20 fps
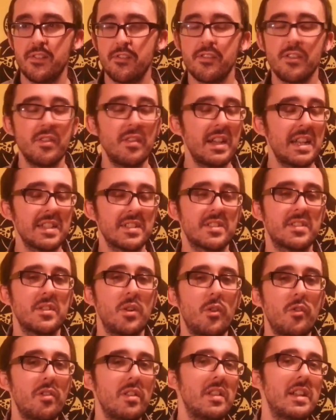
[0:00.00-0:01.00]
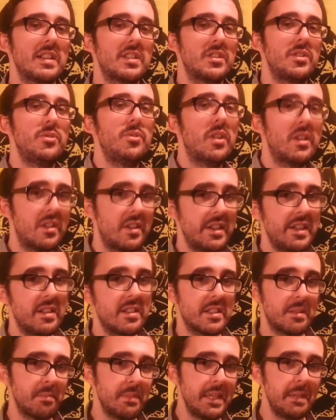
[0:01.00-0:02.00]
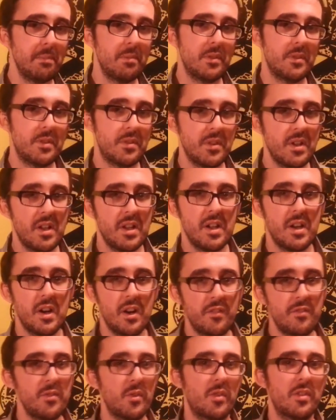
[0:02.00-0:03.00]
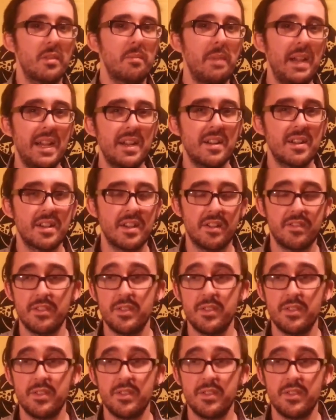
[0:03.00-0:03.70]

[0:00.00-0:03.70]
over the last 200 years, the people of North America,